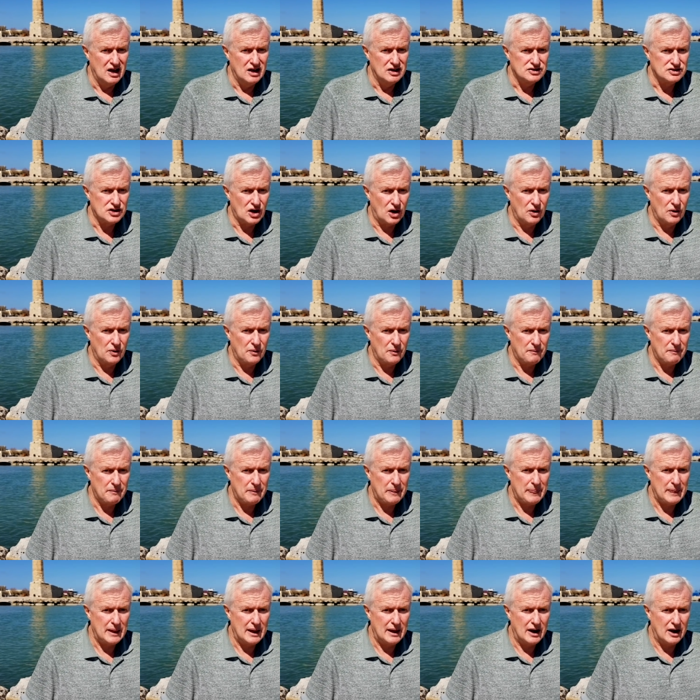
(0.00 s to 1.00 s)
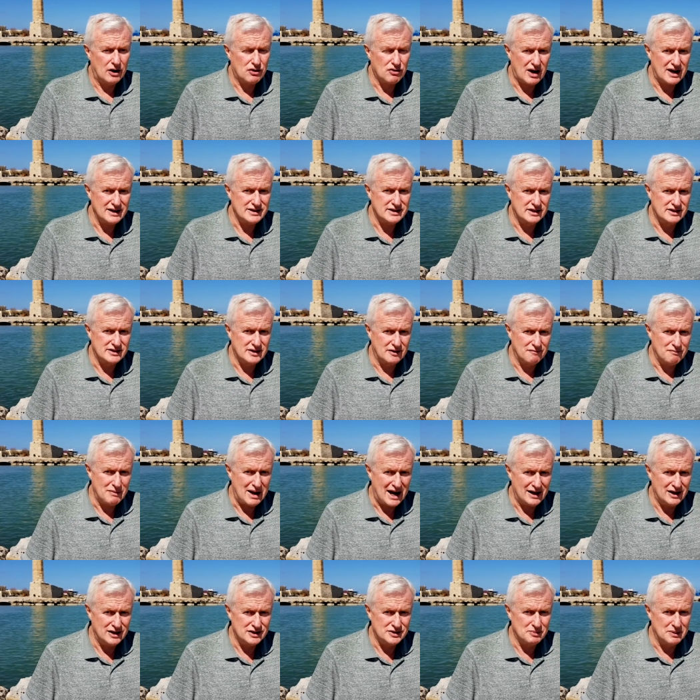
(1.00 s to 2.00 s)
So, a crisis of
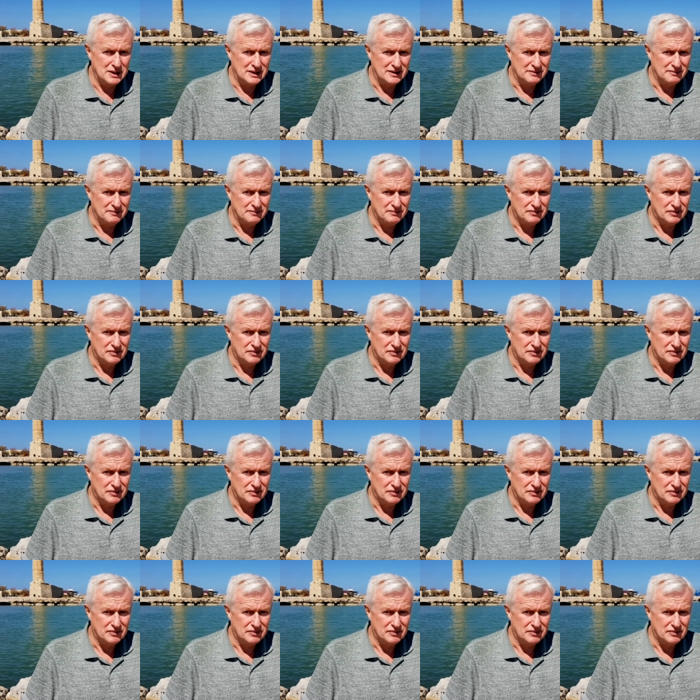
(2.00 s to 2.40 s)
management.